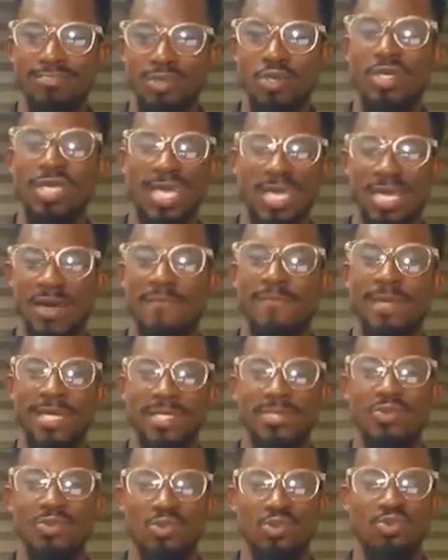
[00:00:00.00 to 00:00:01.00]
UK
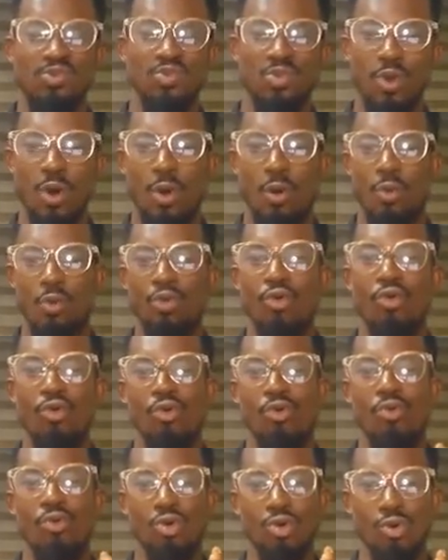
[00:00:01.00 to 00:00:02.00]
government
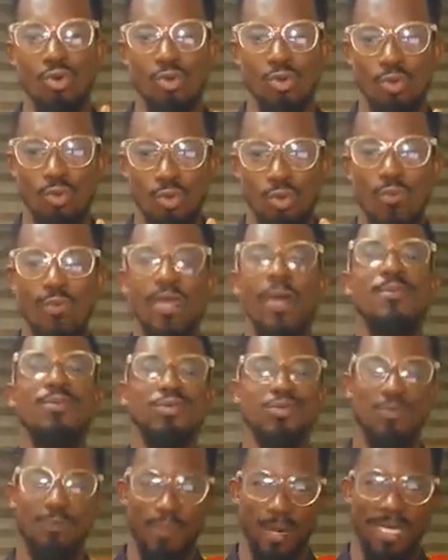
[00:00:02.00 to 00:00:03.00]
will be
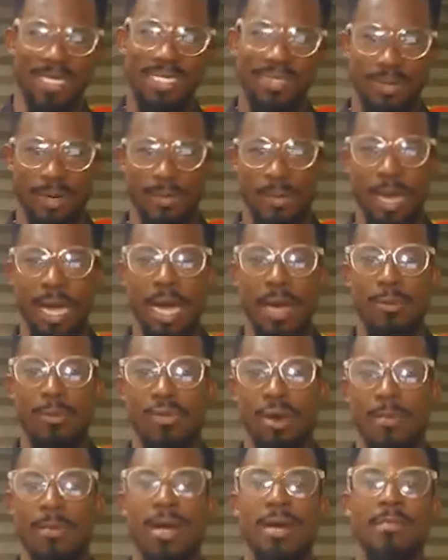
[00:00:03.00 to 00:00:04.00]
able to punish Rama
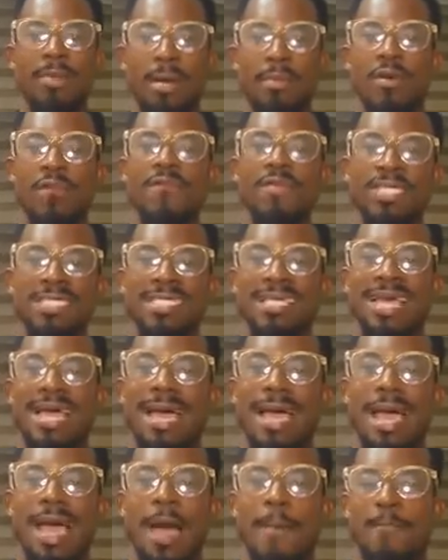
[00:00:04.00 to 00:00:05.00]
Abramovich,
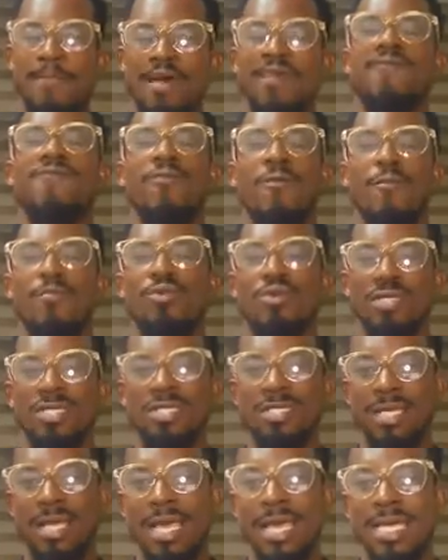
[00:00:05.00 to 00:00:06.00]
apart from
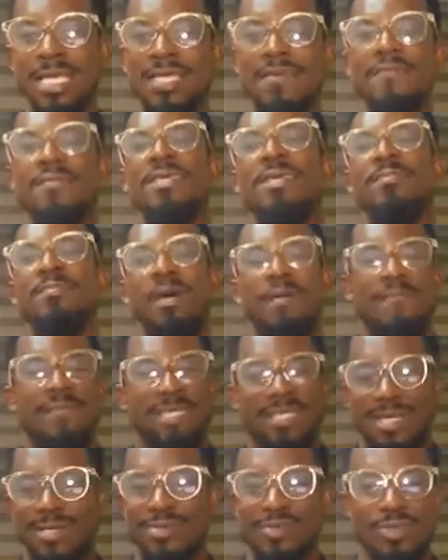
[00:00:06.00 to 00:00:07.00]
not giving him a
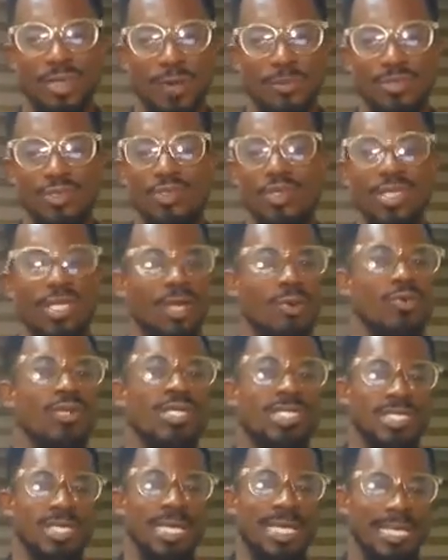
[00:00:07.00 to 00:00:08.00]
visa to come to UK,
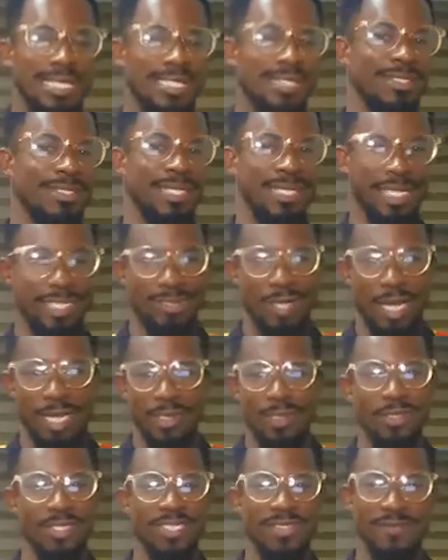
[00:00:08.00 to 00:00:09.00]
which he
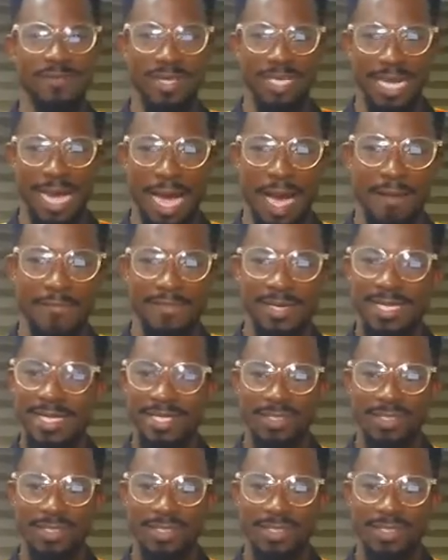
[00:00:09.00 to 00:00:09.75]
literally don't even have.